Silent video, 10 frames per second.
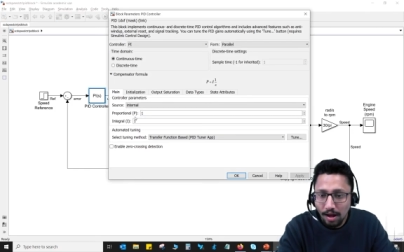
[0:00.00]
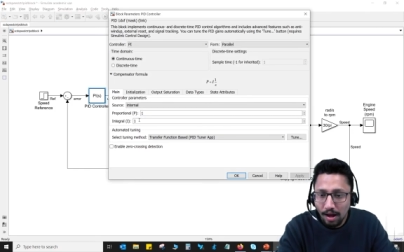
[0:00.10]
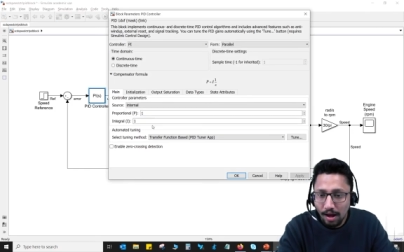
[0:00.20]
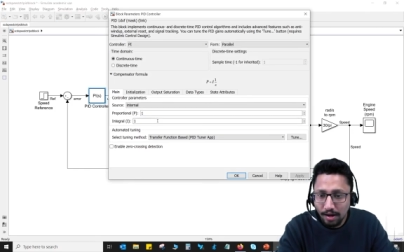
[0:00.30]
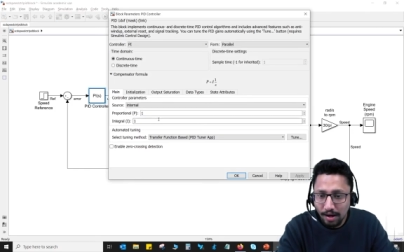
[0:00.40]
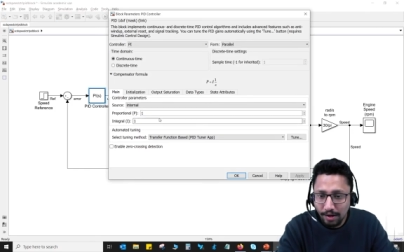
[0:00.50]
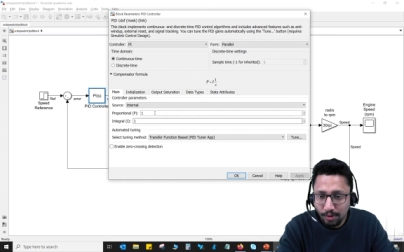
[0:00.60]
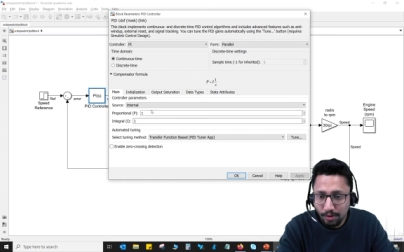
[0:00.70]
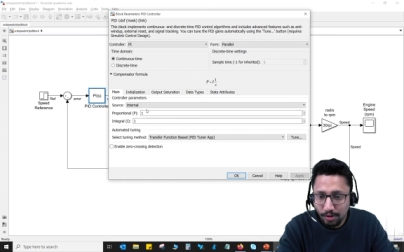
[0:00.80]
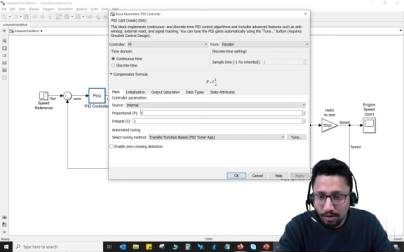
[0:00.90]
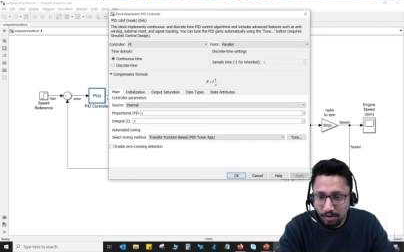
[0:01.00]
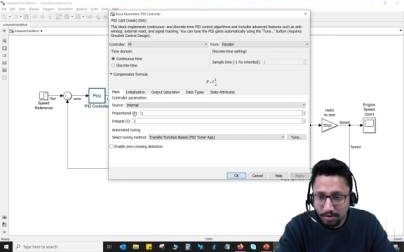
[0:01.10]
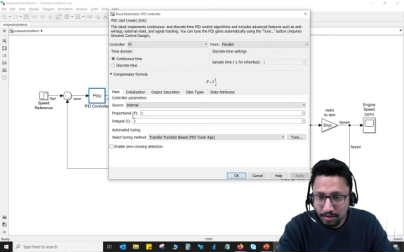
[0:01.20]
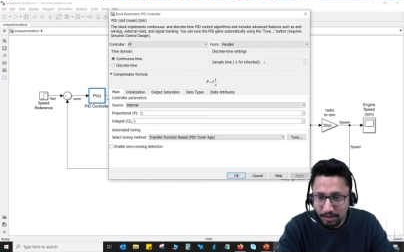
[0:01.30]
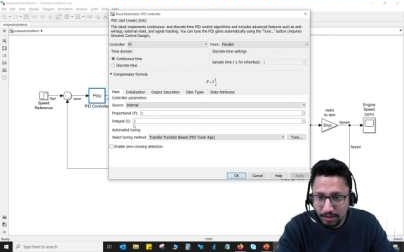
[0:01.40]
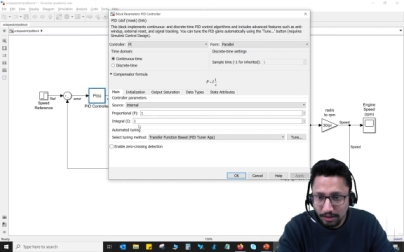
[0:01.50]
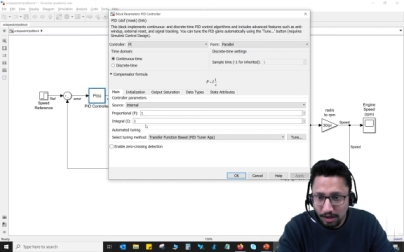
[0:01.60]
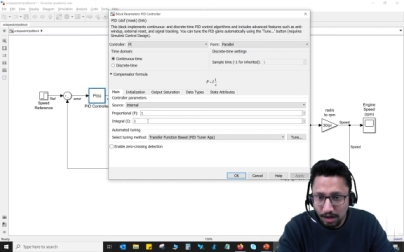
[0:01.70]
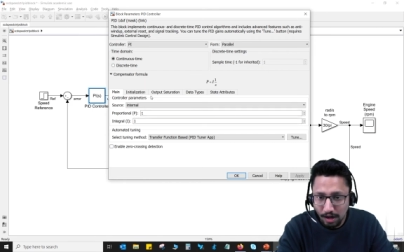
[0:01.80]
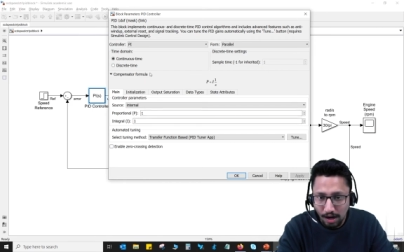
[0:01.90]
And I could uh, see
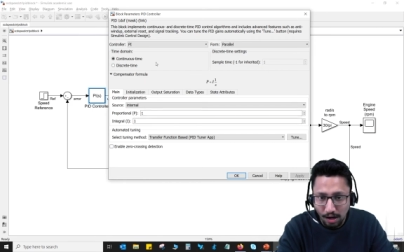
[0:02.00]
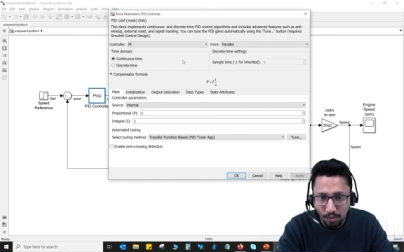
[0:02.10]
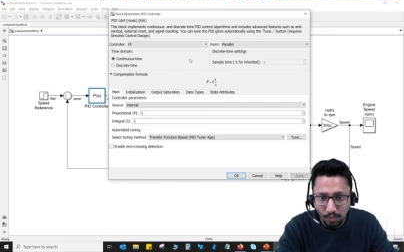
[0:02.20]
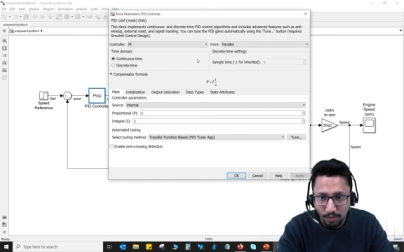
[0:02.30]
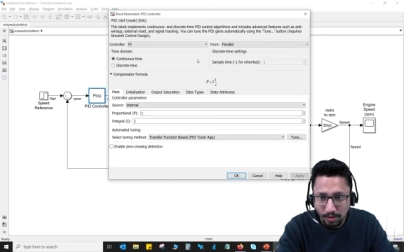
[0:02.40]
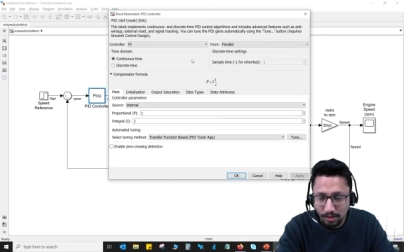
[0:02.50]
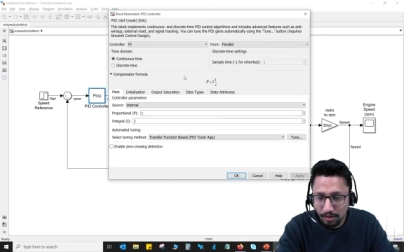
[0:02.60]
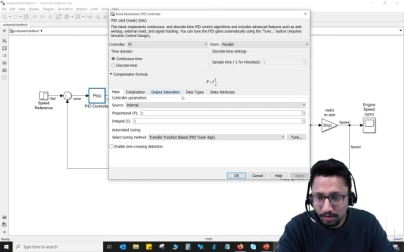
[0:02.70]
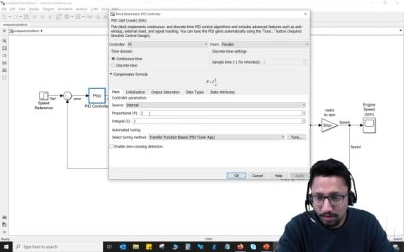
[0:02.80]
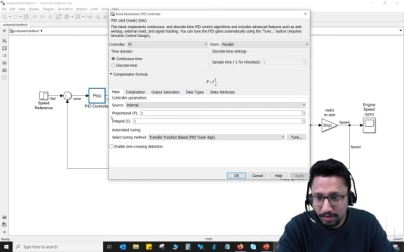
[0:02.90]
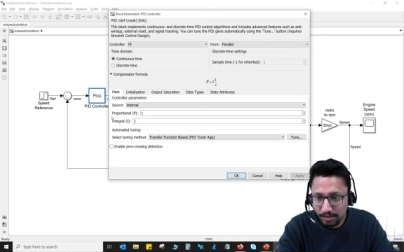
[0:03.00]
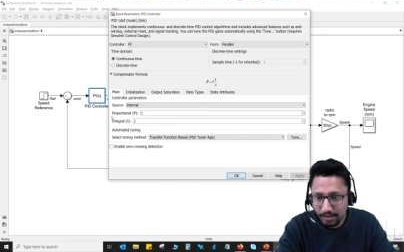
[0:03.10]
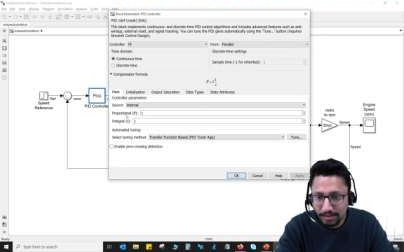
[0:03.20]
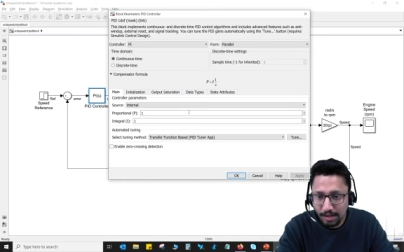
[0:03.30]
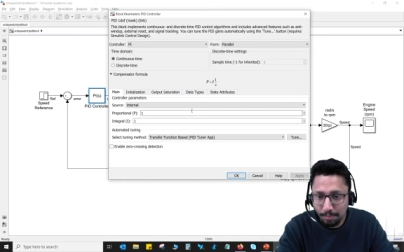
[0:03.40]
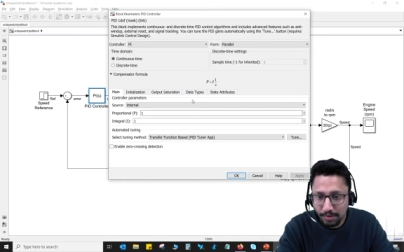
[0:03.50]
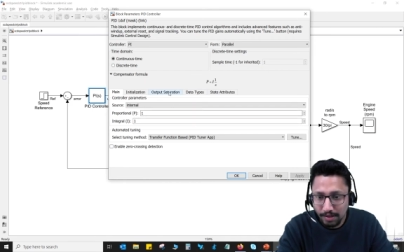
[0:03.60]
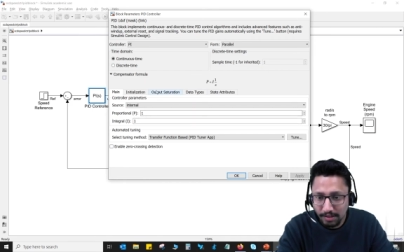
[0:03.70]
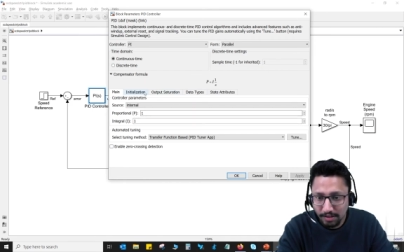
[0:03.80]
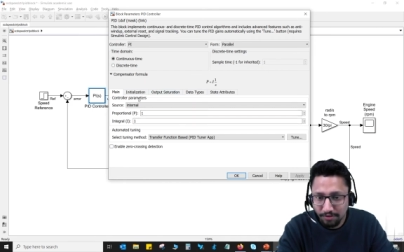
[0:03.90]
uh, how this example
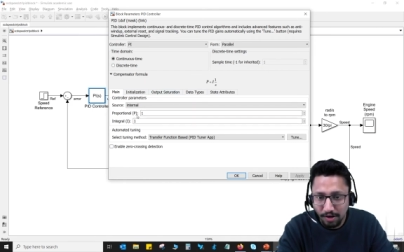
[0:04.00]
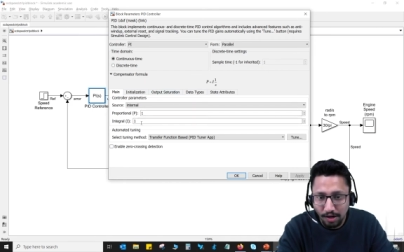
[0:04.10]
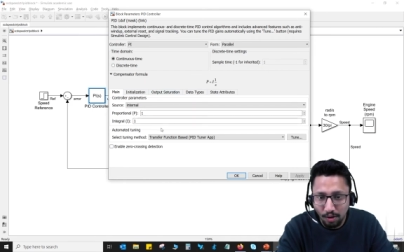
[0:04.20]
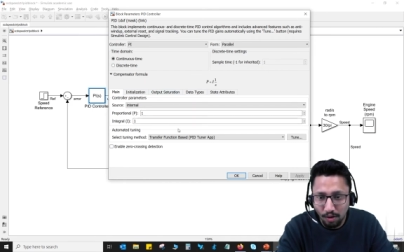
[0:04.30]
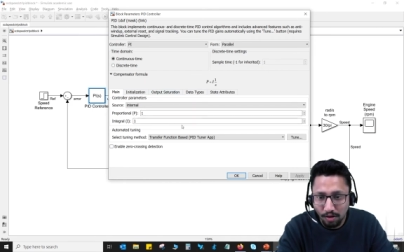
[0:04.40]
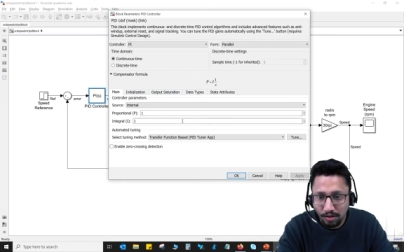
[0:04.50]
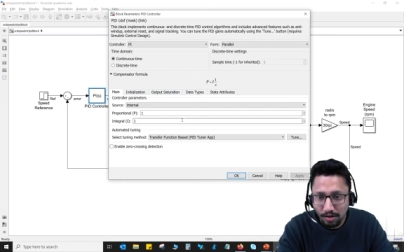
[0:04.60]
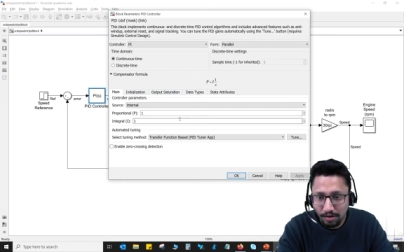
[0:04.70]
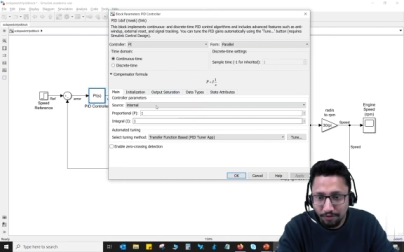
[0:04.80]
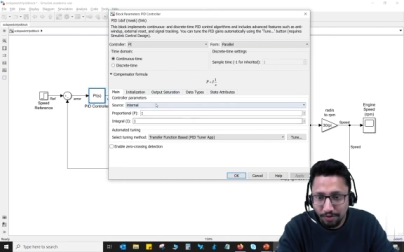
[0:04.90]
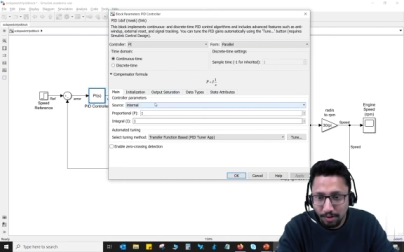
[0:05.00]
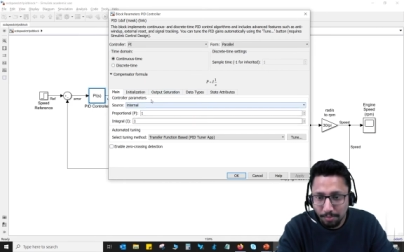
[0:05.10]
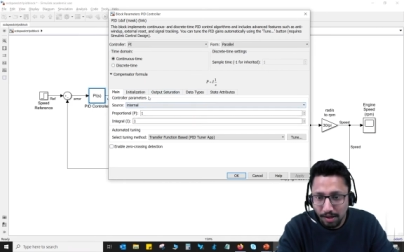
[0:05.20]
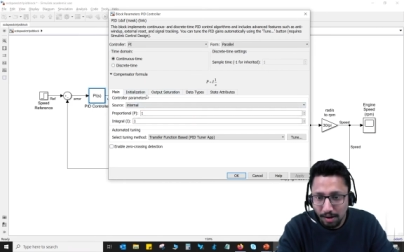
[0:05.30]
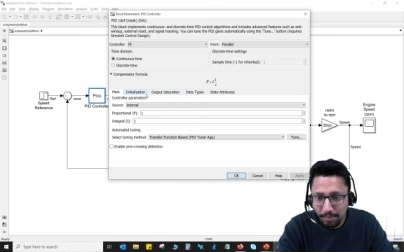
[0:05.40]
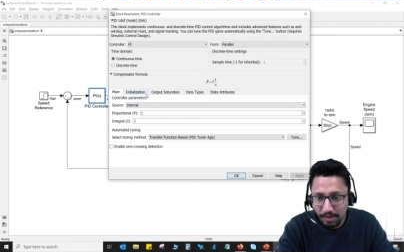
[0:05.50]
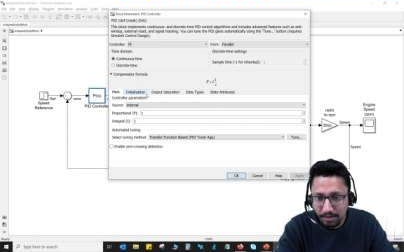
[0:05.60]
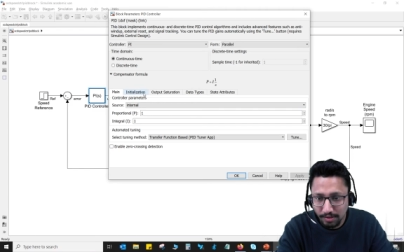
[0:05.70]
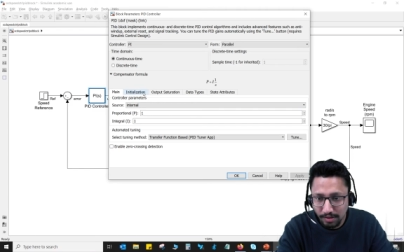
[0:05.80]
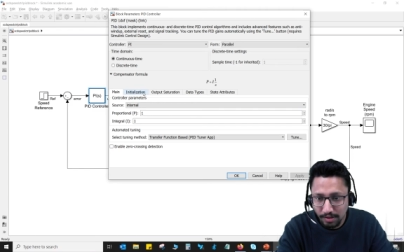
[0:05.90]
has defined all the different
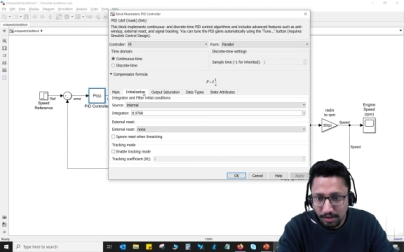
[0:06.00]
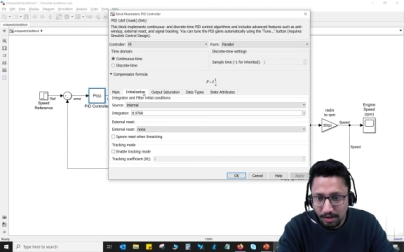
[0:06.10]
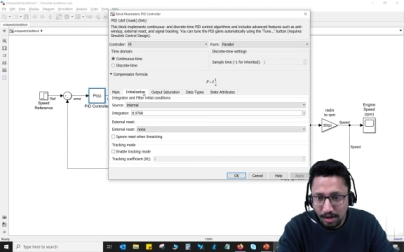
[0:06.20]
parameters here,